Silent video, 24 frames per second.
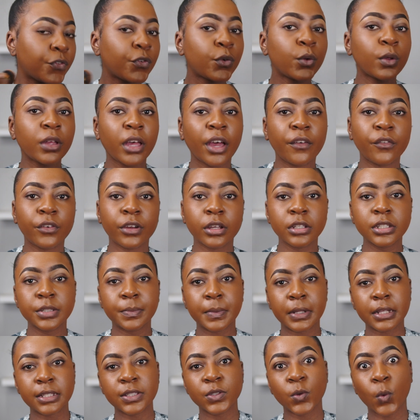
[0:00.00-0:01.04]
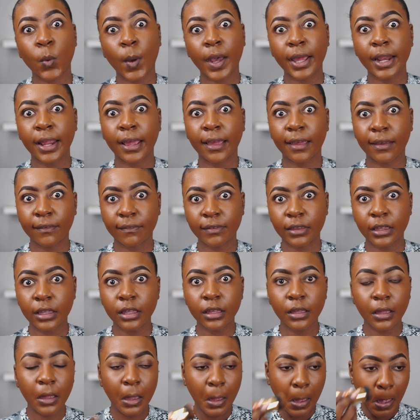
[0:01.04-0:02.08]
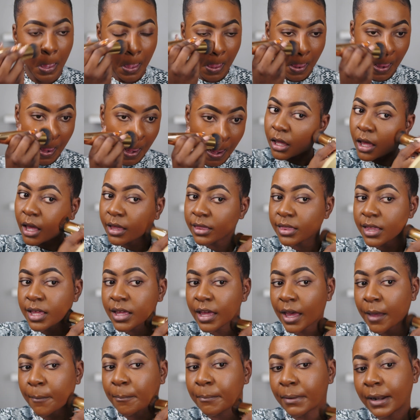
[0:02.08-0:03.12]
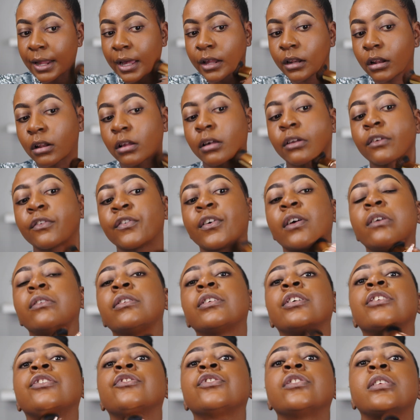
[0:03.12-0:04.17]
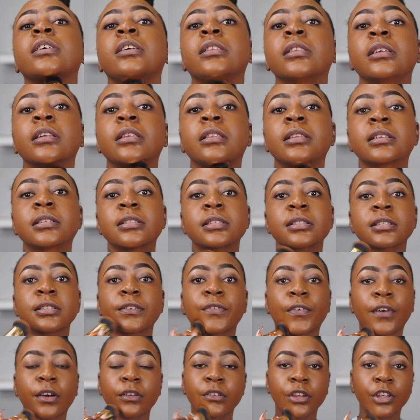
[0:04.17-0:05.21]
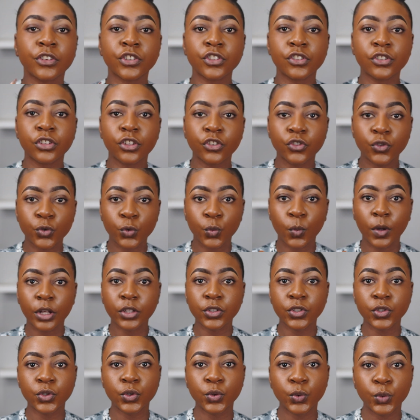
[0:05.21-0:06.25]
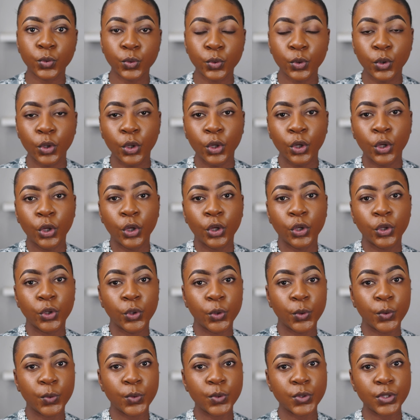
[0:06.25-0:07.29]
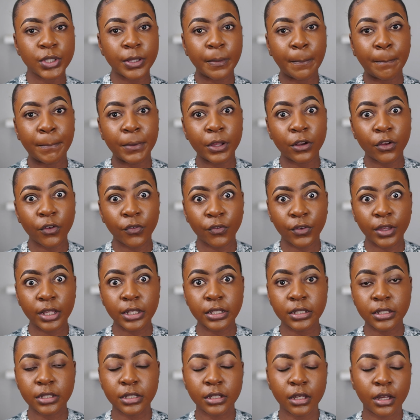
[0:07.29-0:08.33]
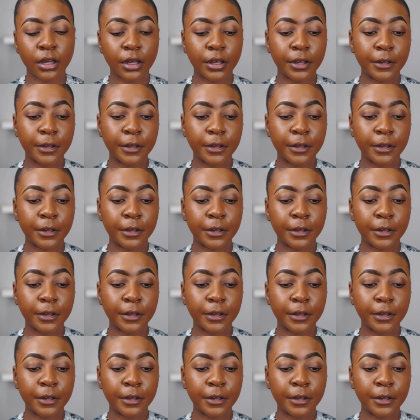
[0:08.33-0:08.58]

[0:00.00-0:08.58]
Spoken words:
full coverage, but it's quite heavy. I think I applied a lot of foundation. I think this is a foundation that you'd want to use a bit of it,